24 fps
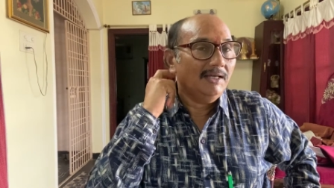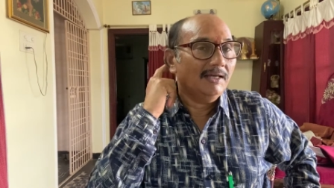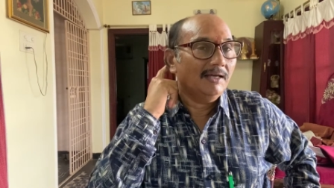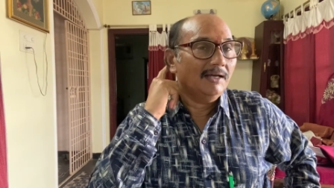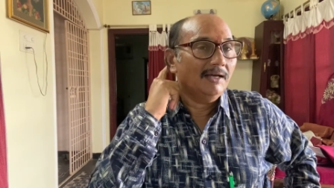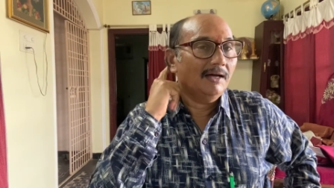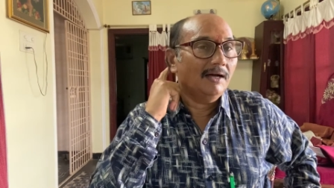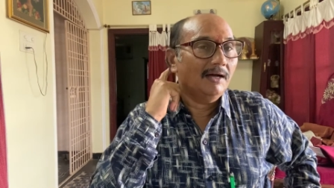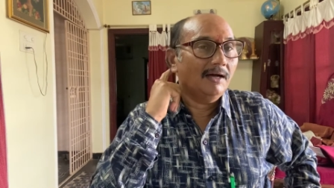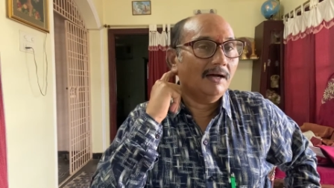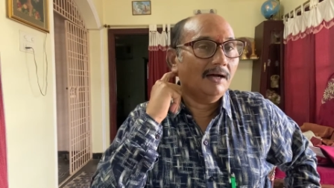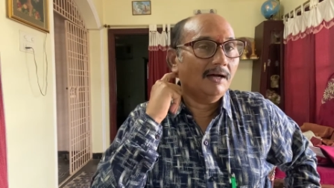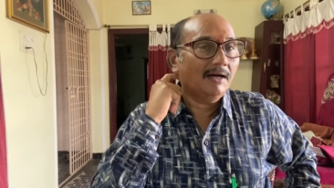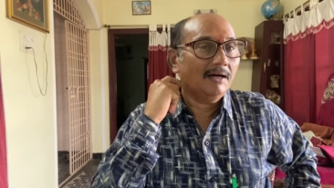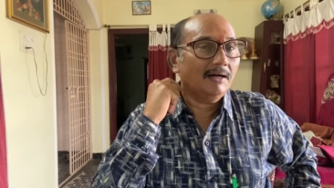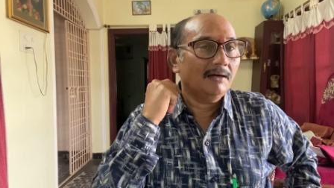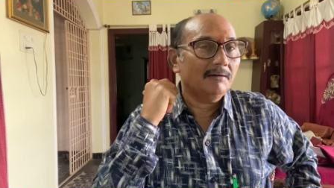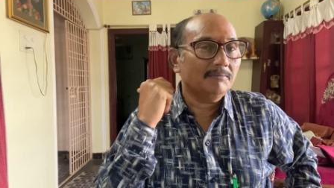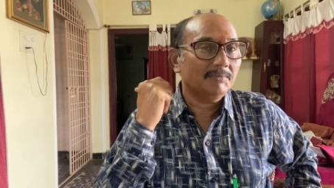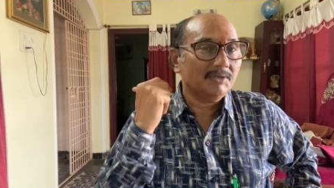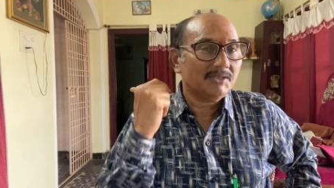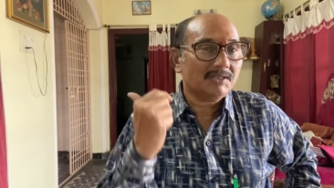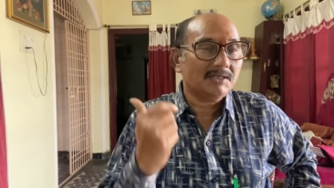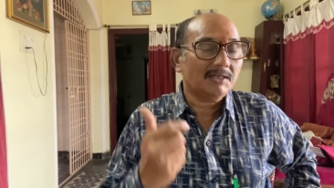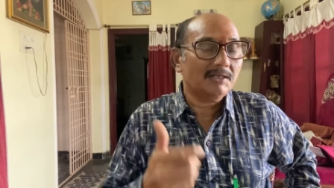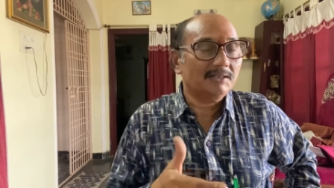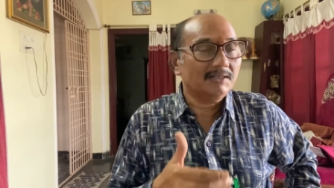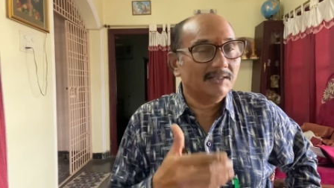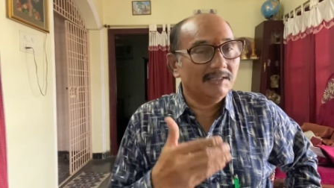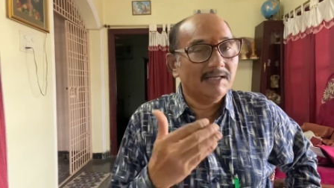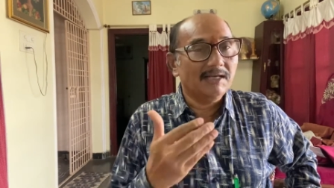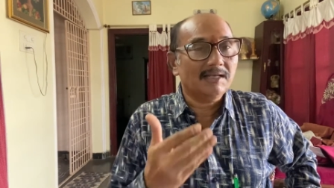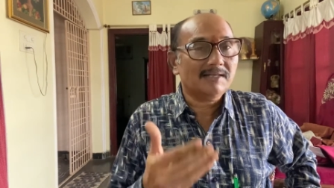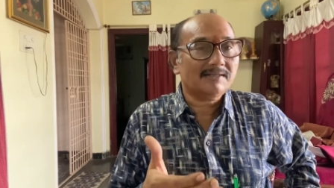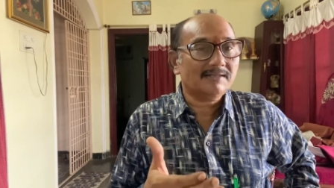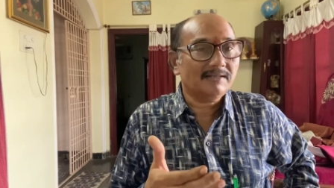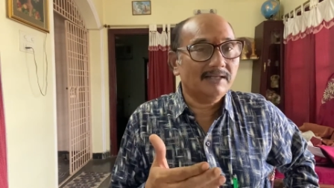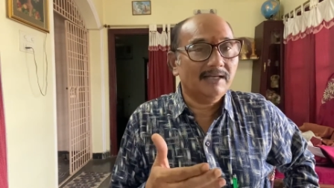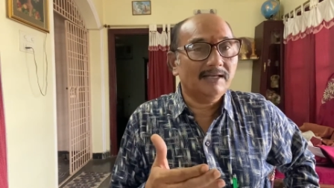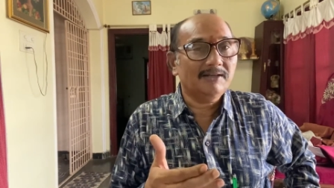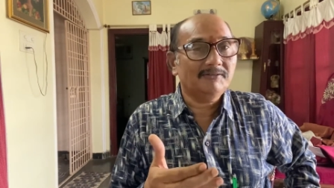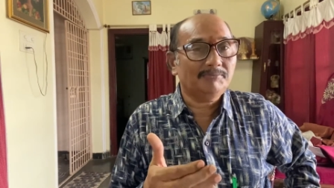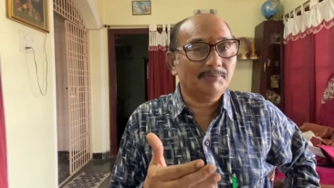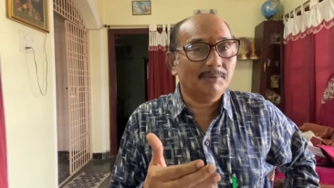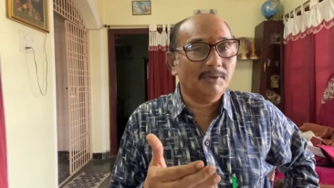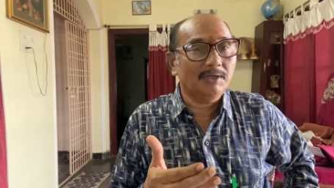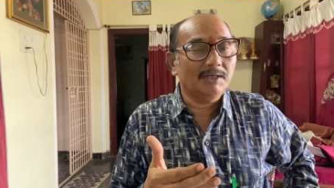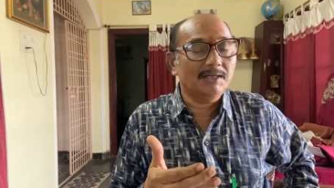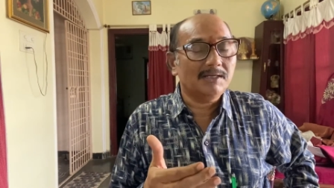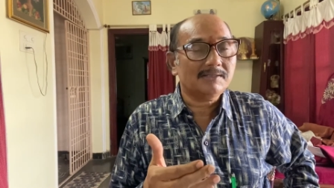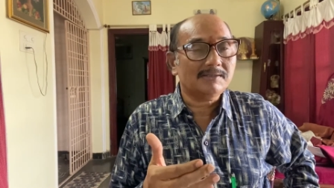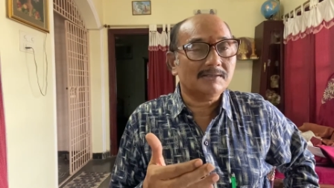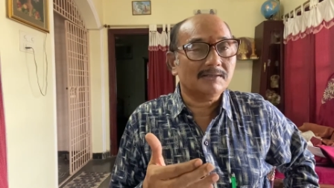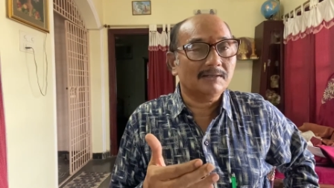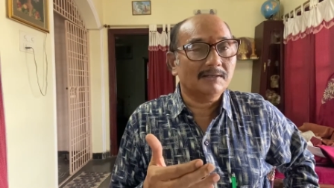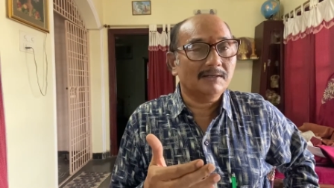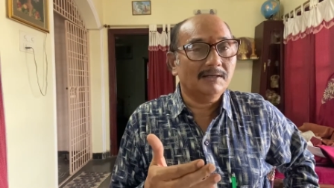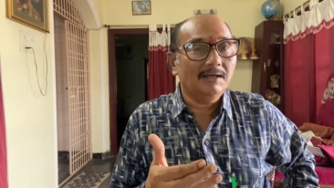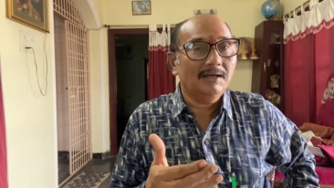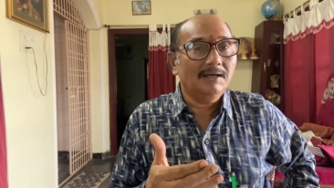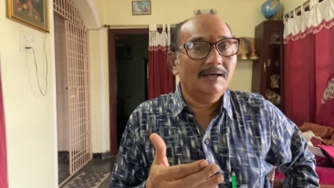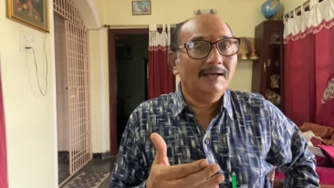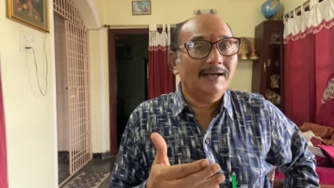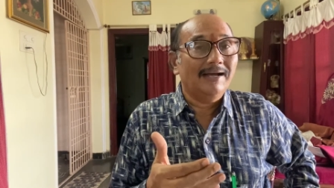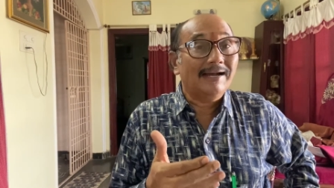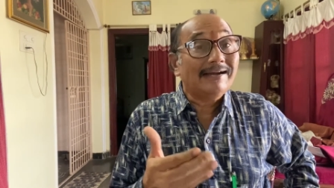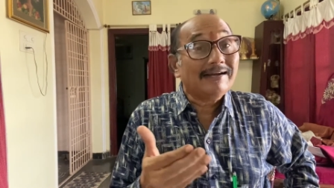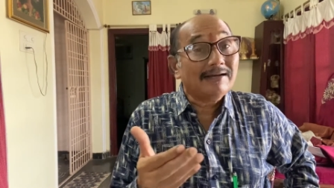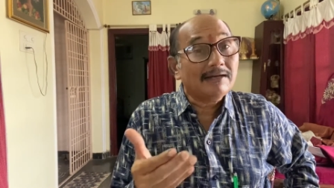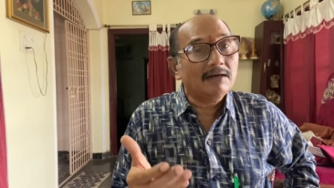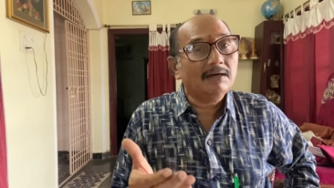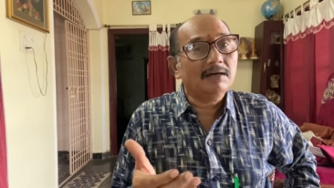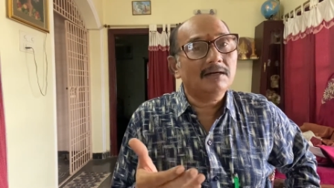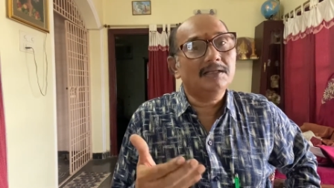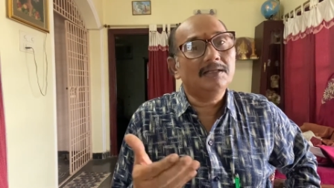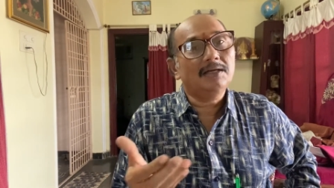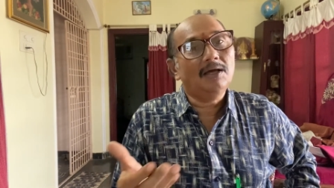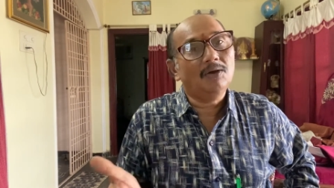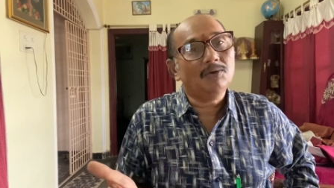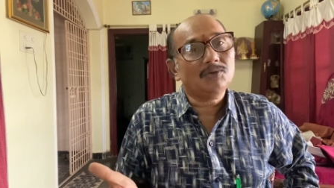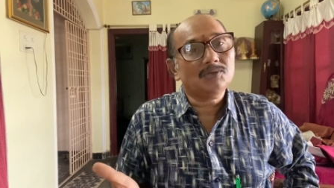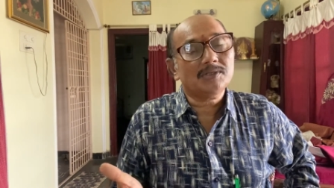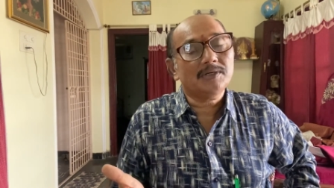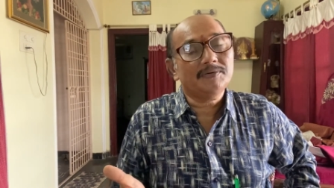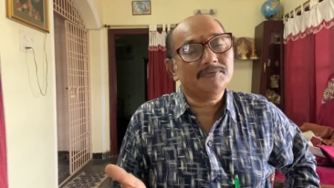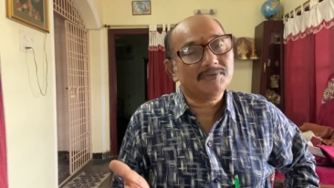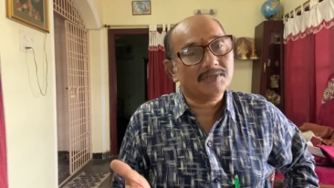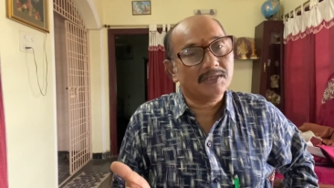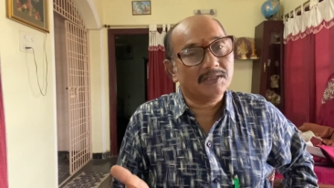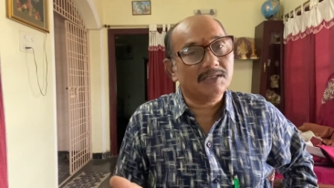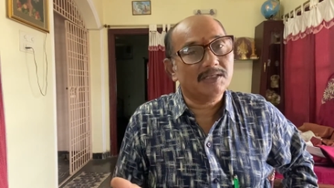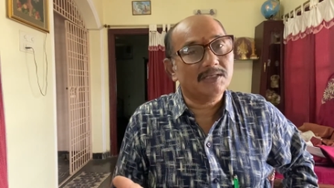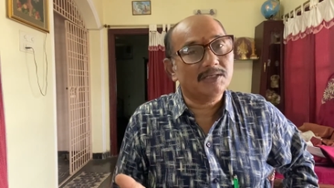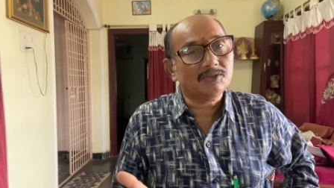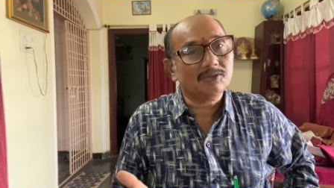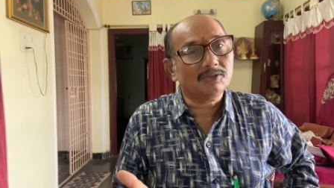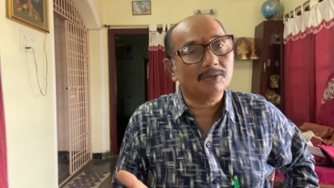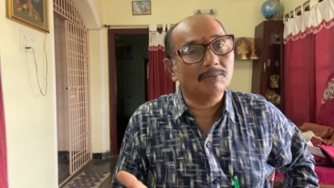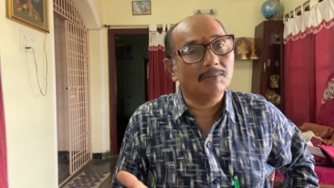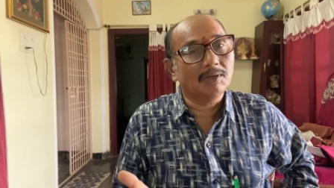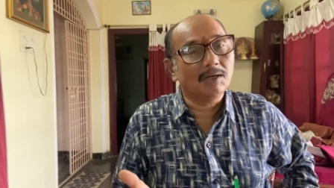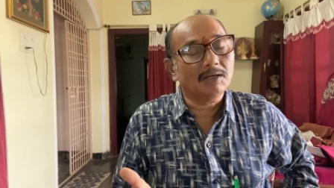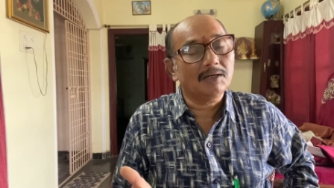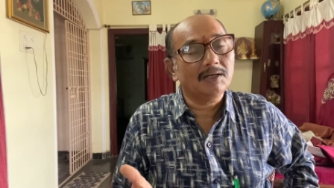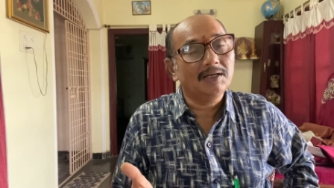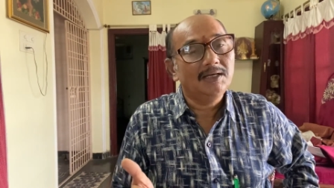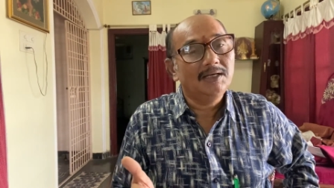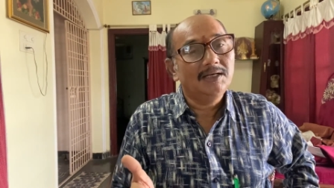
uh, mr the si police uh, entered the house of satish kumar